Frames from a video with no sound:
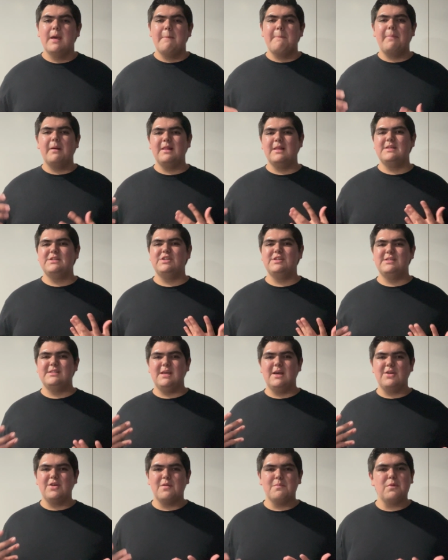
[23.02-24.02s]
but let's just
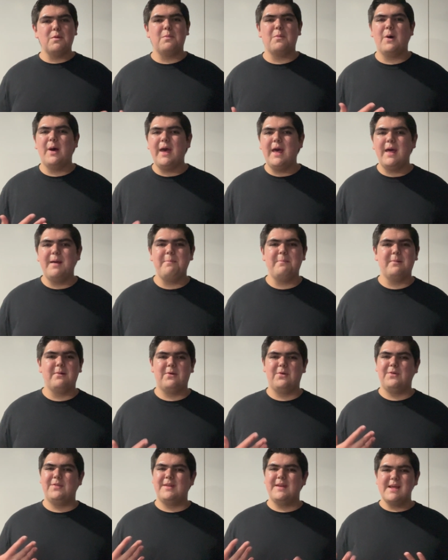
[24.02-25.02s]
say on your mobile app
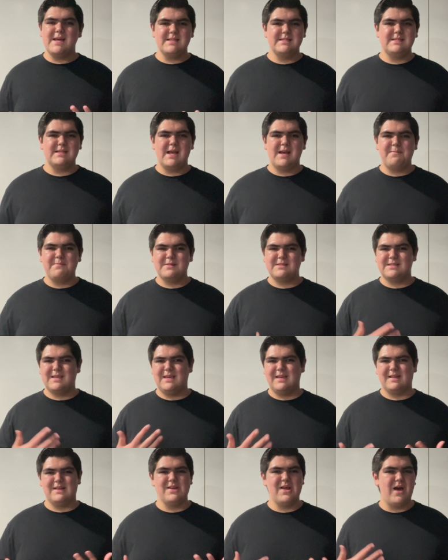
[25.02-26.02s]
or the Nest app, it's
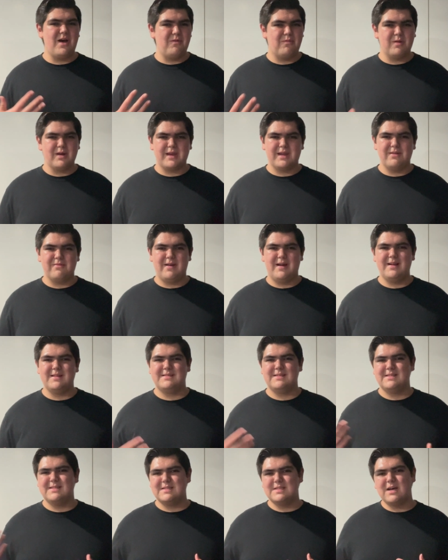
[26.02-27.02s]
like not working right.
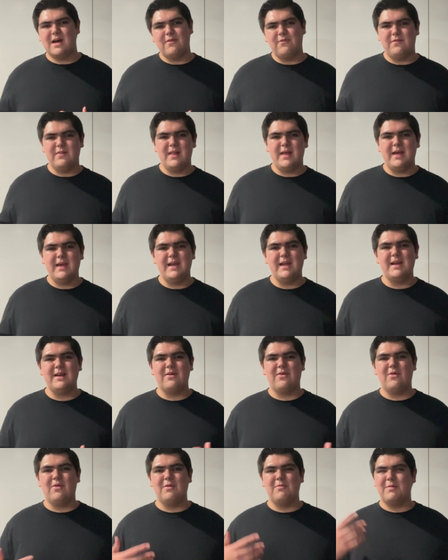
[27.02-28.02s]
It says it's
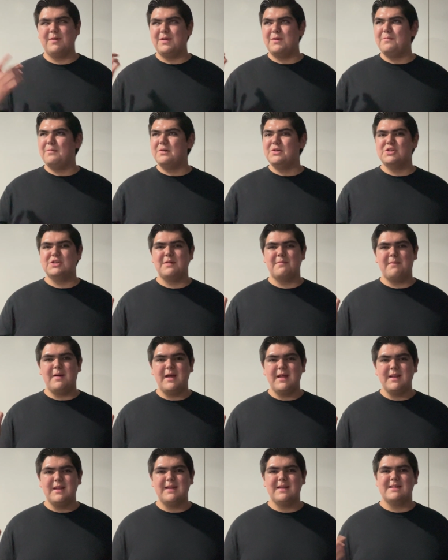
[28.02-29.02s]
offline or when you push the
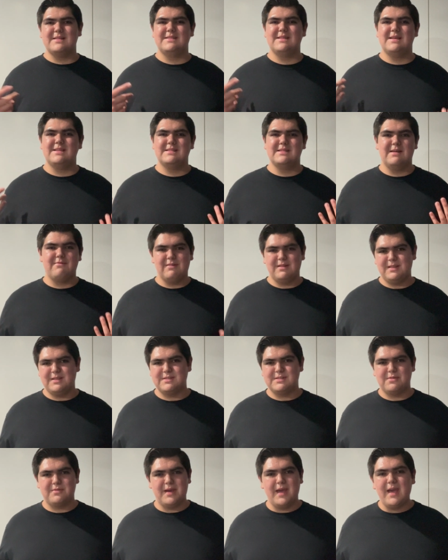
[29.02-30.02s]
button and it says
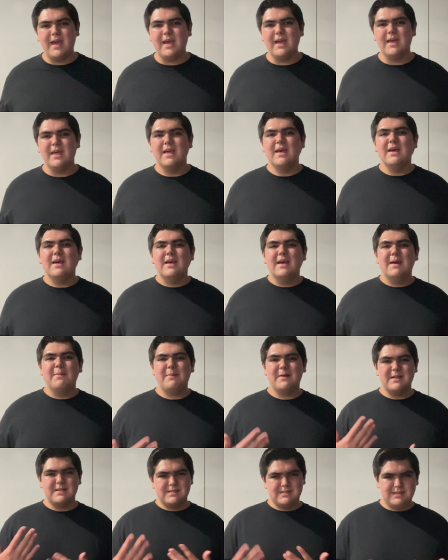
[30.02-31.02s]
everything's okay,
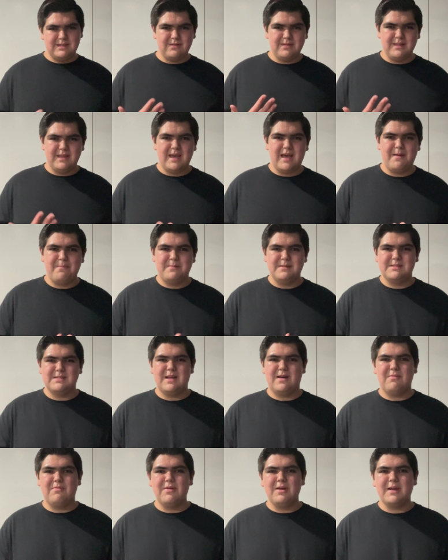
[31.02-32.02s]
but it's still in the app, it's
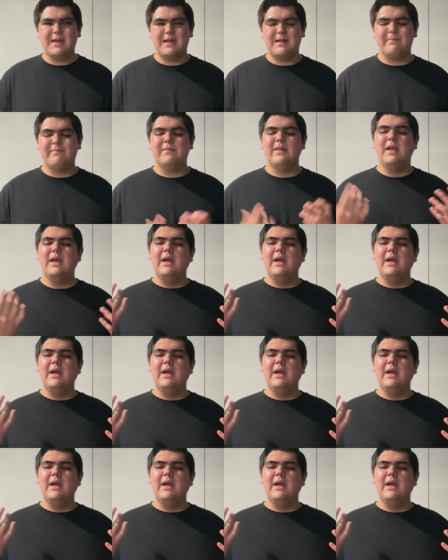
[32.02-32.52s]
not working